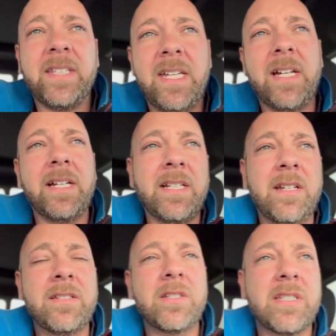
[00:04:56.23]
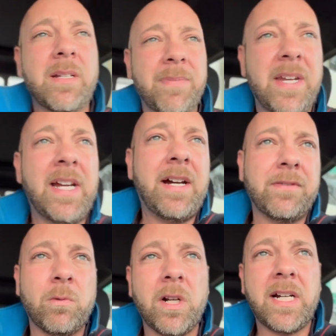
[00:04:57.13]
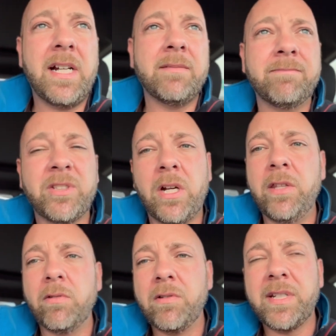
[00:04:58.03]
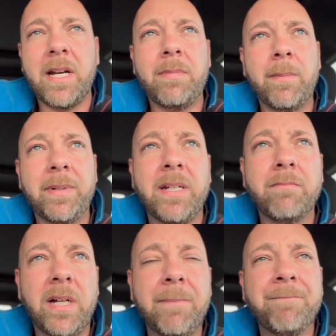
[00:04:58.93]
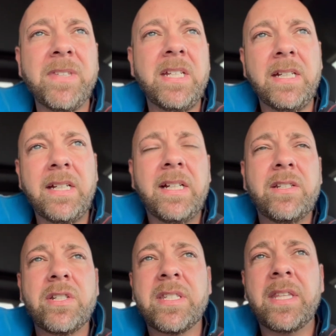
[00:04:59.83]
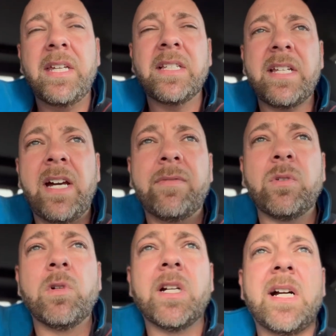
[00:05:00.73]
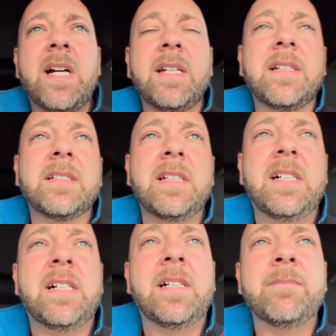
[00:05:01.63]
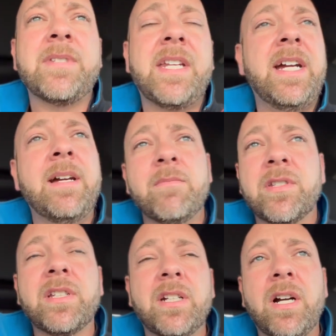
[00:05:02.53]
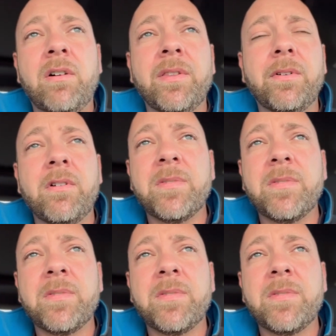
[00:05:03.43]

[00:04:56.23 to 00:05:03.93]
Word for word: yeah, it's just something I have to work on. Sorry, the road's kind of bumpy, but it's just the things I have to work on. Um, today, I'm just going to go and throw